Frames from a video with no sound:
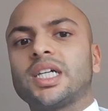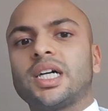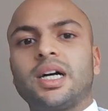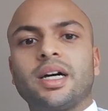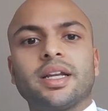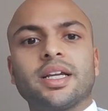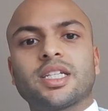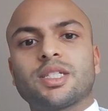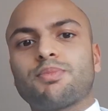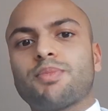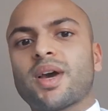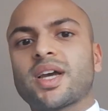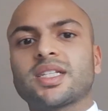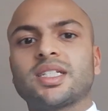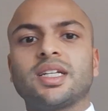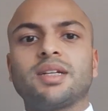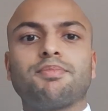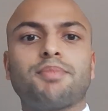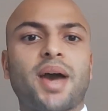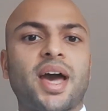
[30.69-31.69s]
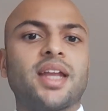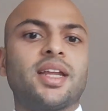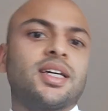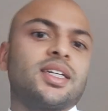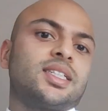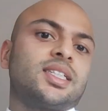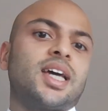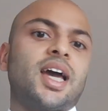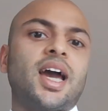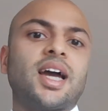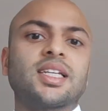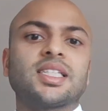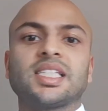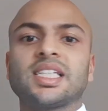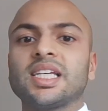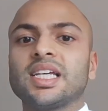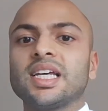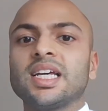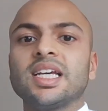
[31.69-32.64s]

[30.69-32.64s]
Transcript: unexpected panic attacks,